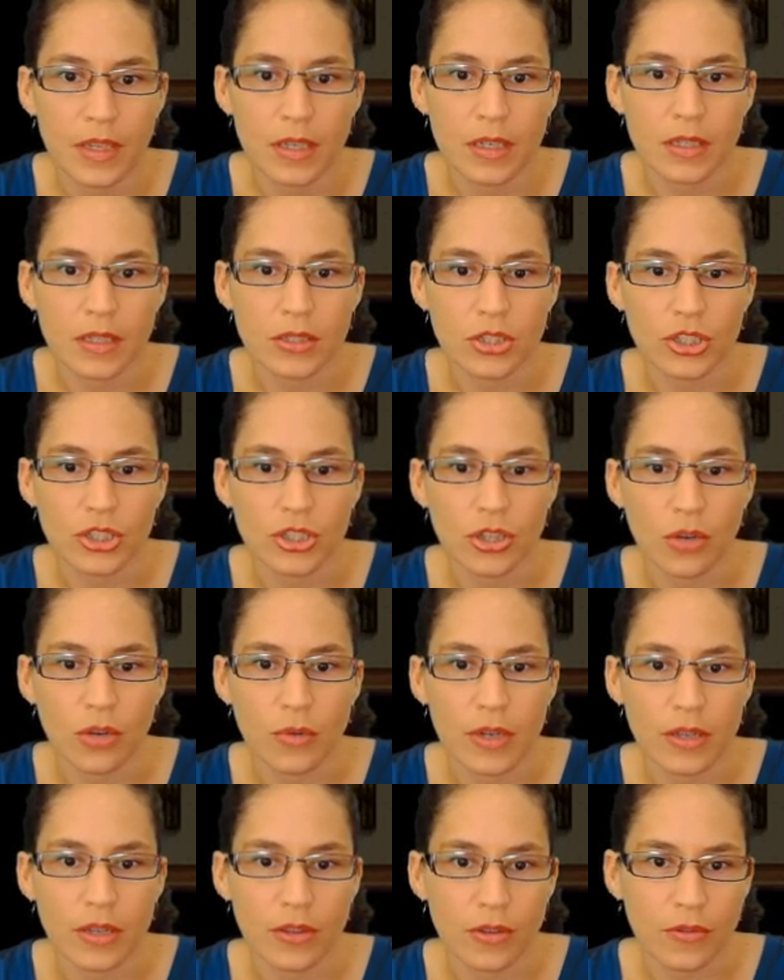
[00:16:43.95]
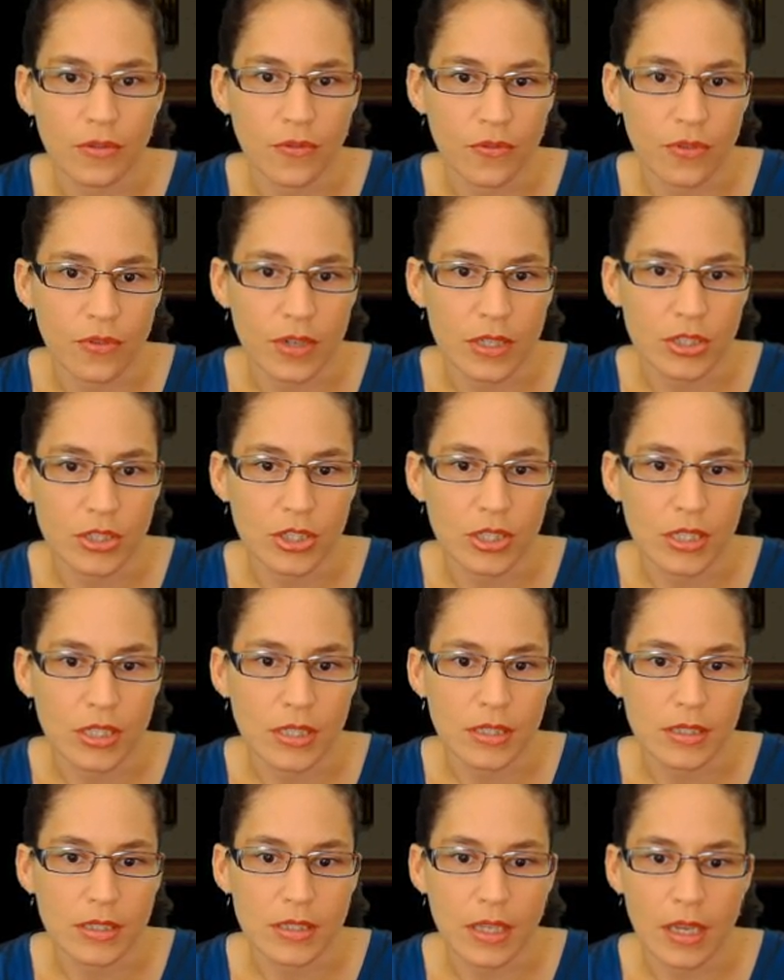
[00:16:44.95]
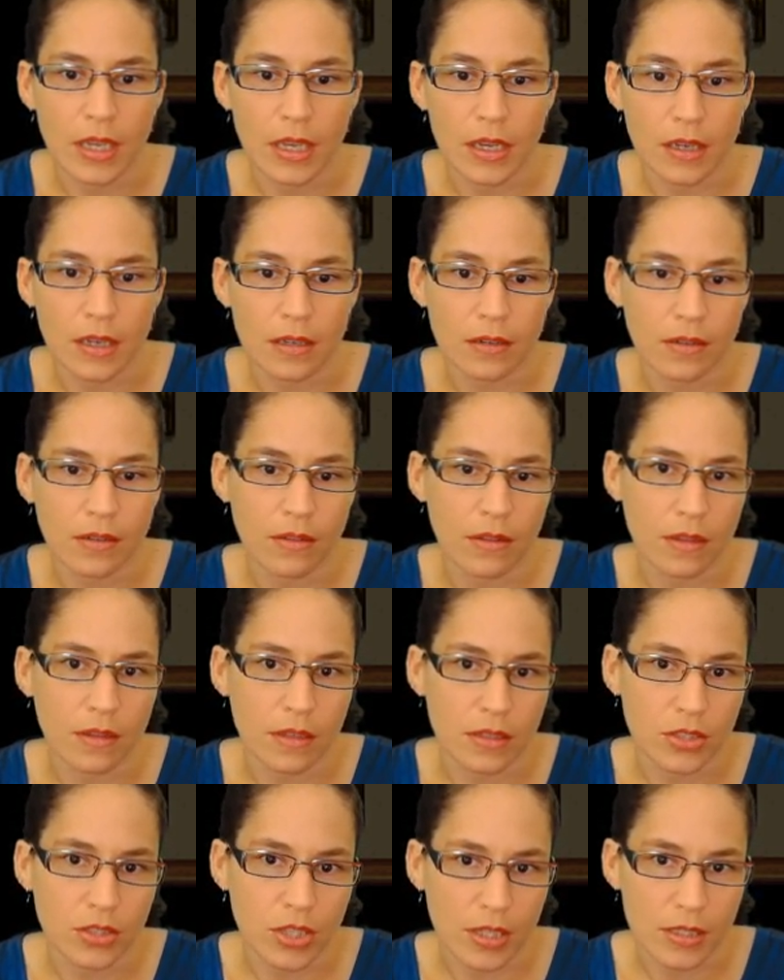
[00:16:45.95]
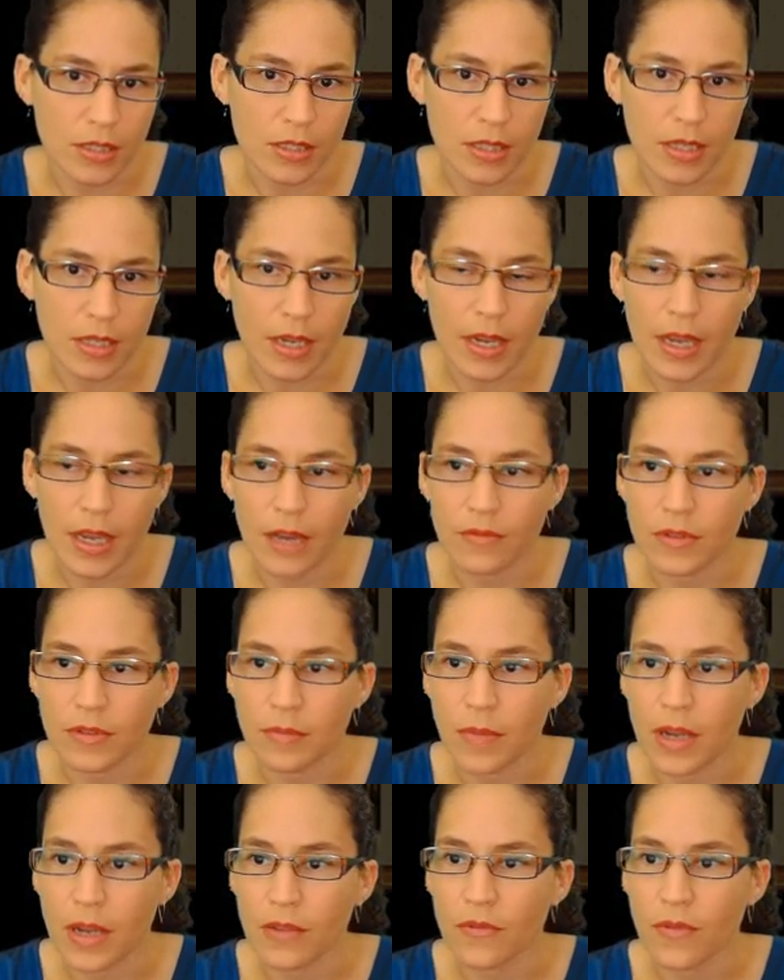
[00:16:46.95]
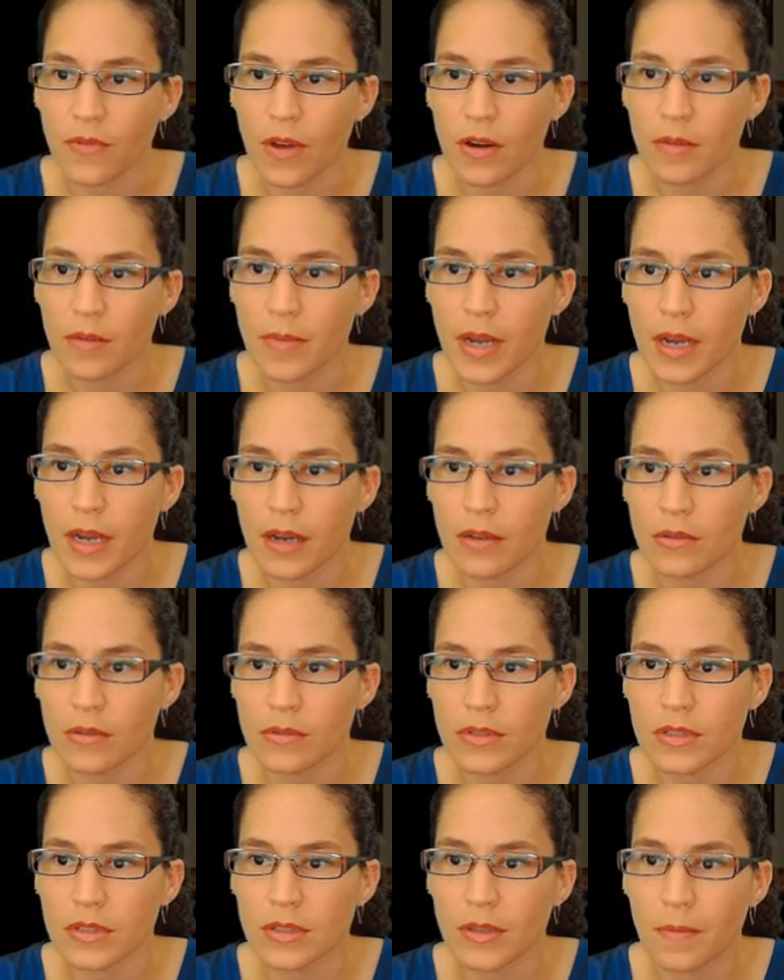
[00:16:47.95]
It's showing the fridges and the chests that I have in my farmhouse.